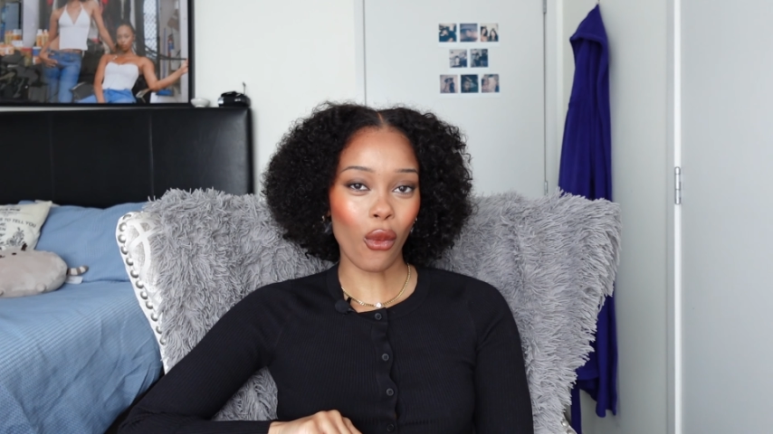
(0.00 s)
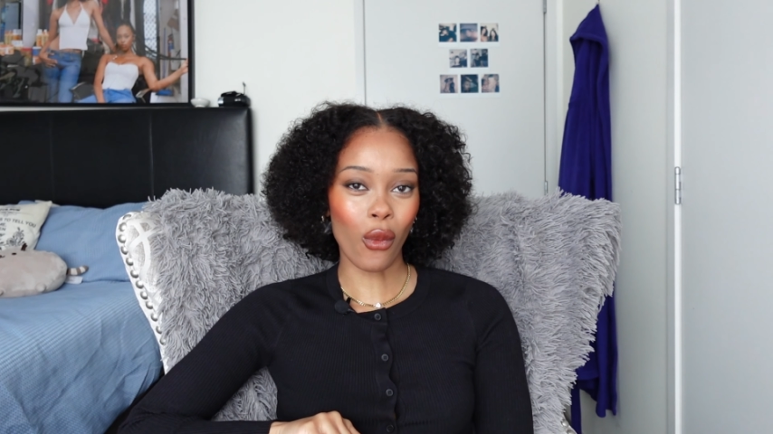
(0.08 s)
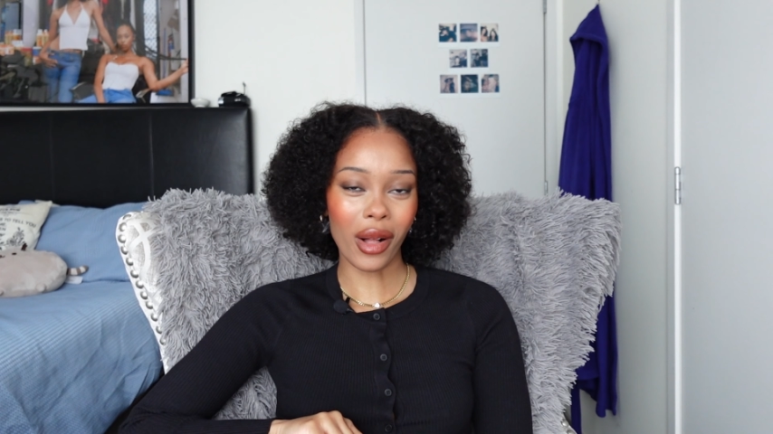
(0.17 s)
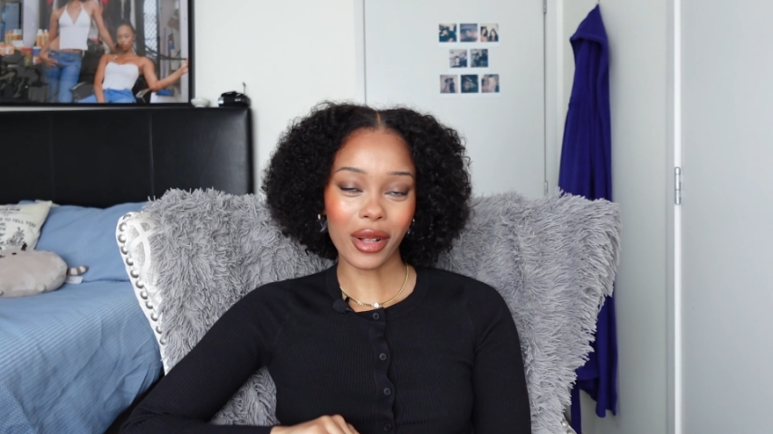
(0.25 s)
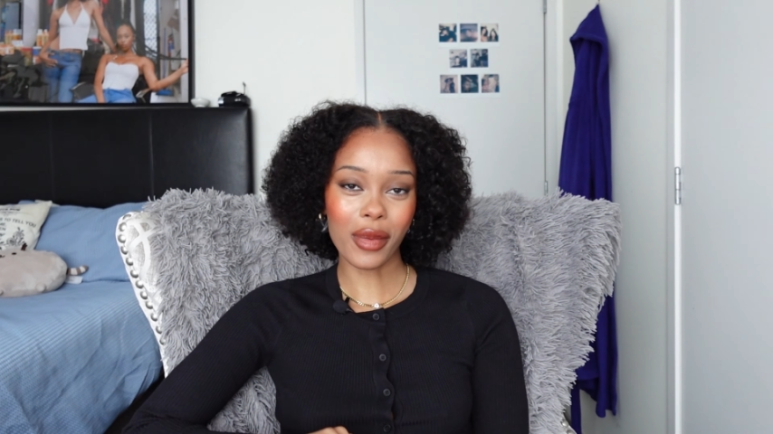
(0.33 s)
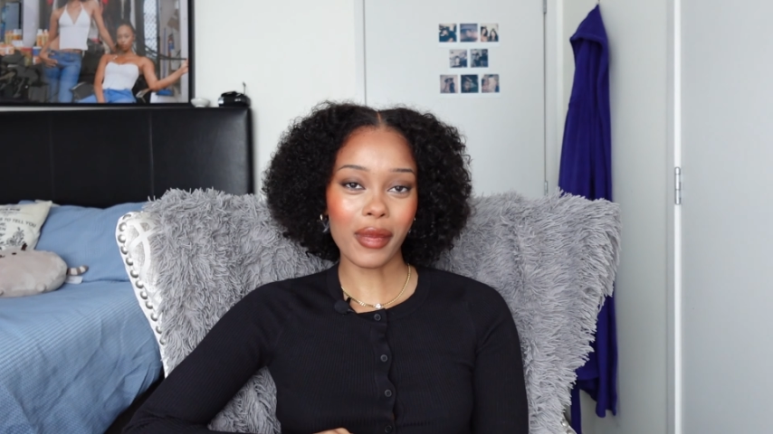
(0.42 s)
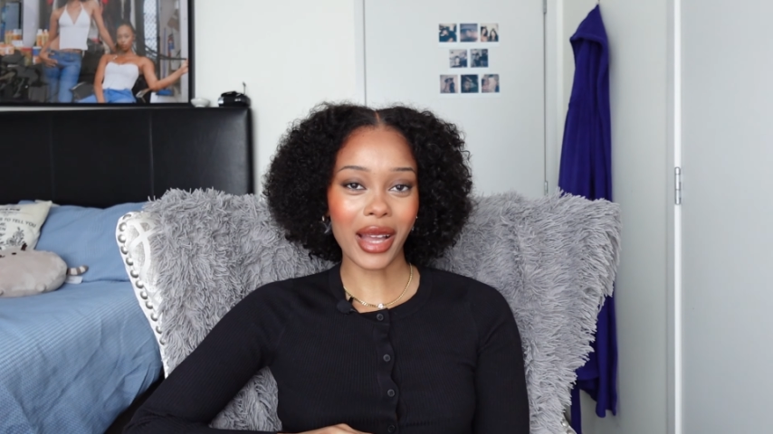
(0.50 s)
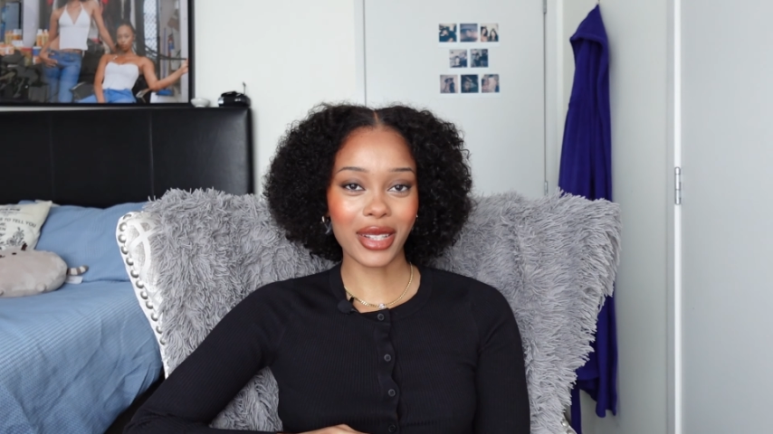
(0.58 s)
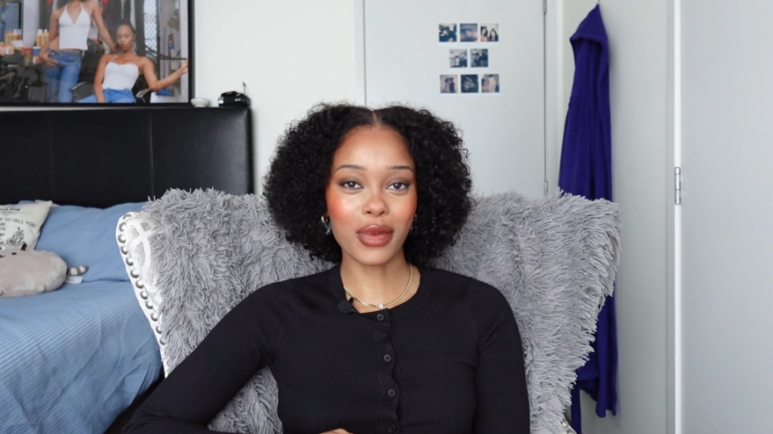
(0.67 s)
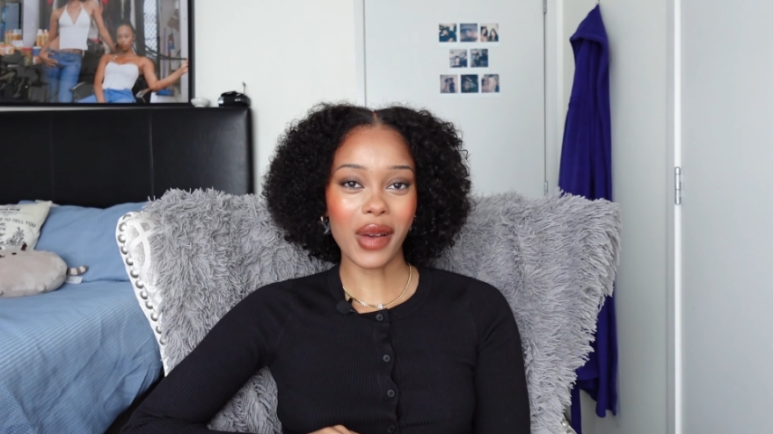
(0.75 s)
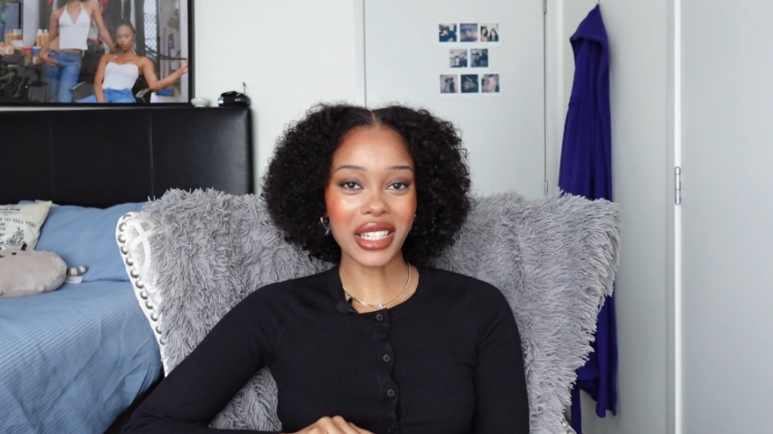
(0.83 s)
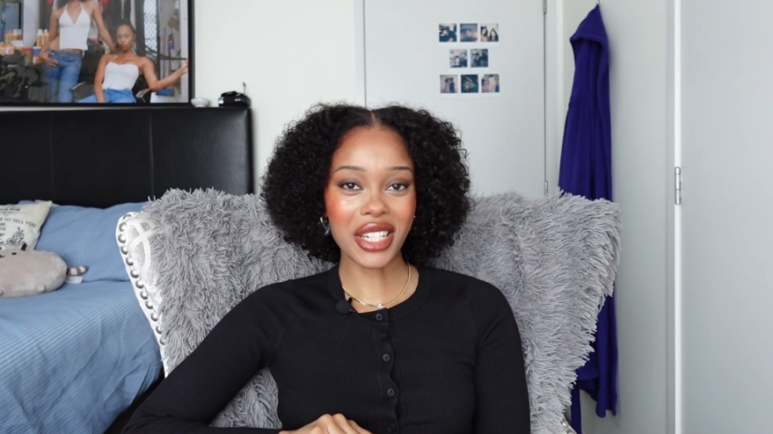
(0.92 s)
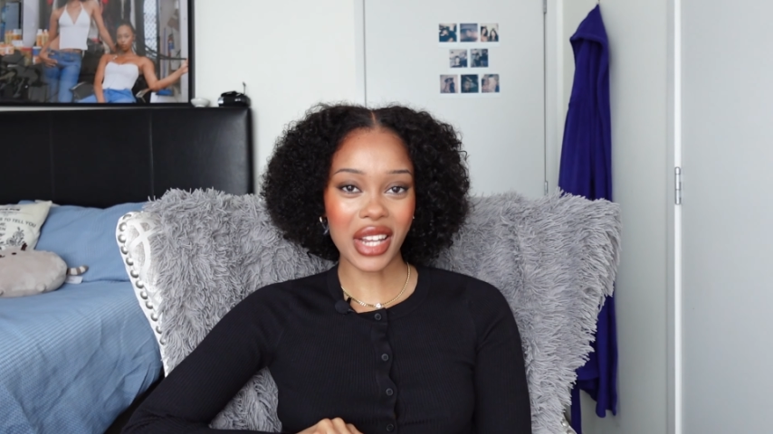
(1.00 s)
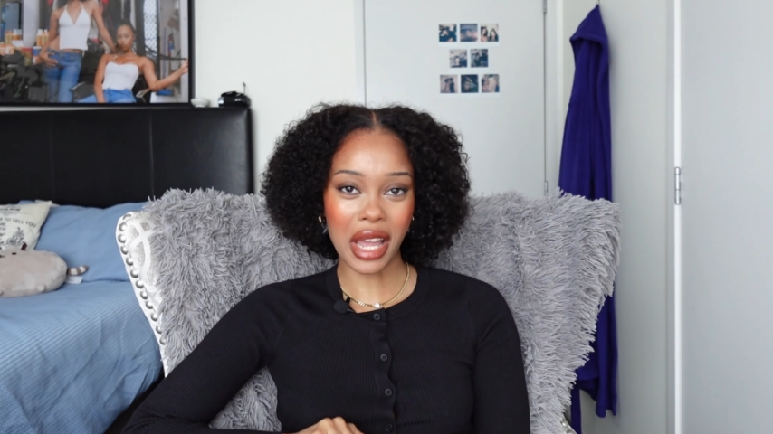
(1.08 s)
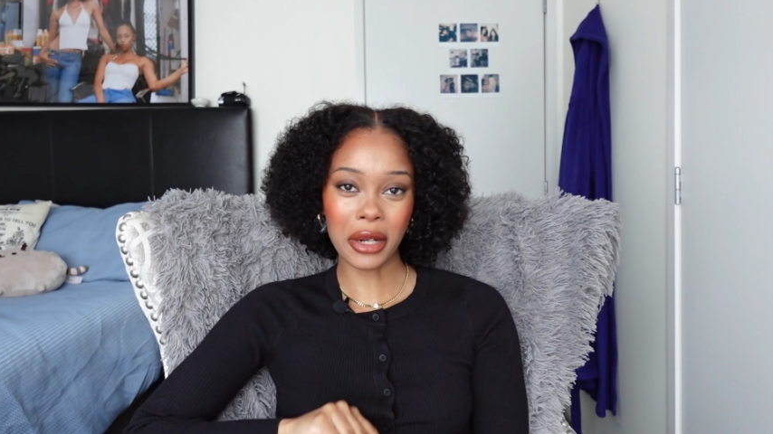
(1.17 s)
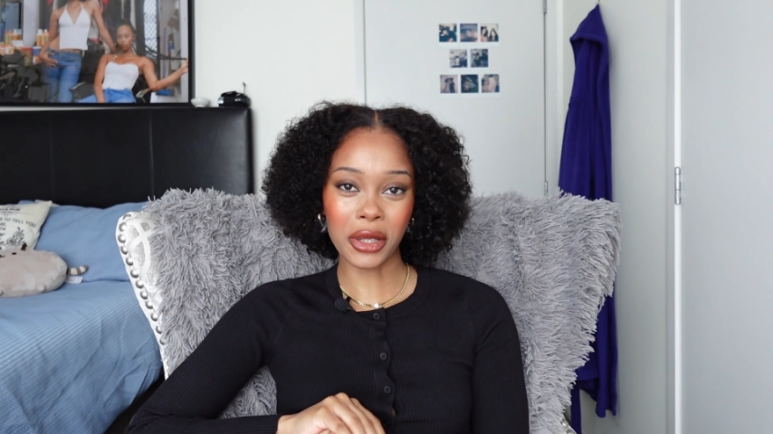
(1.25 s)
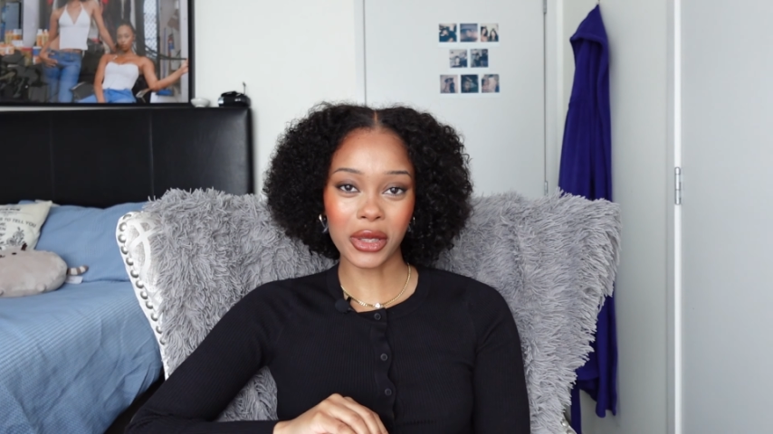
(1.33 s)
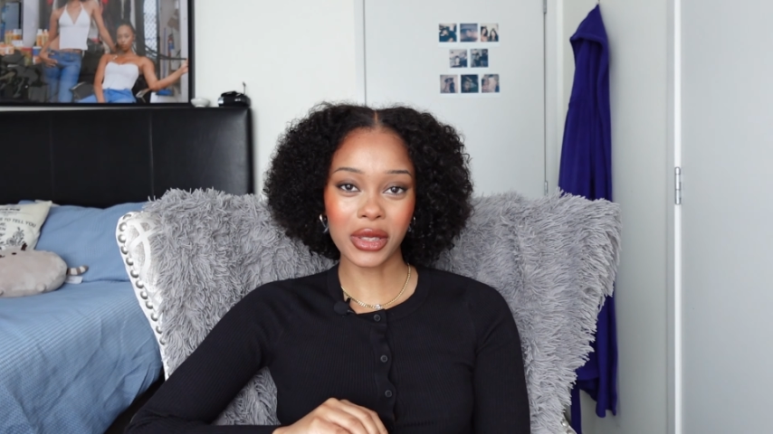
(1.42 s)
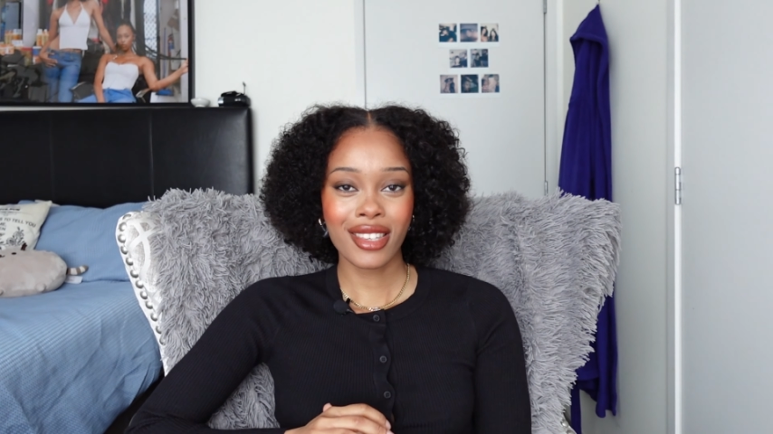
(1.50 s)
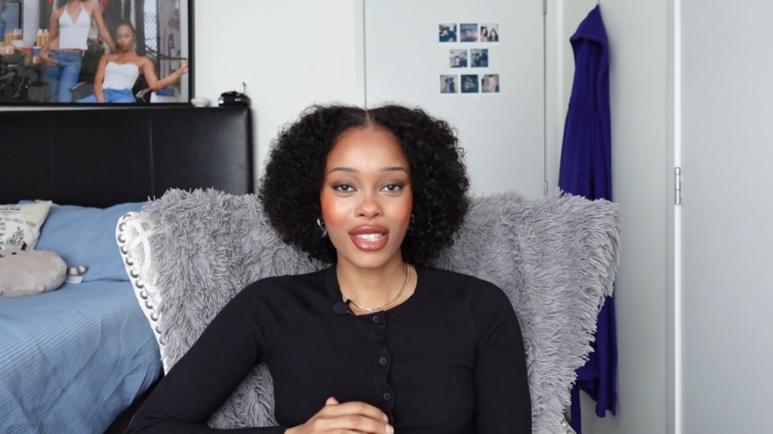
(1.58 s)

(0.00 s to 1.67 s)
welcome back to my channel.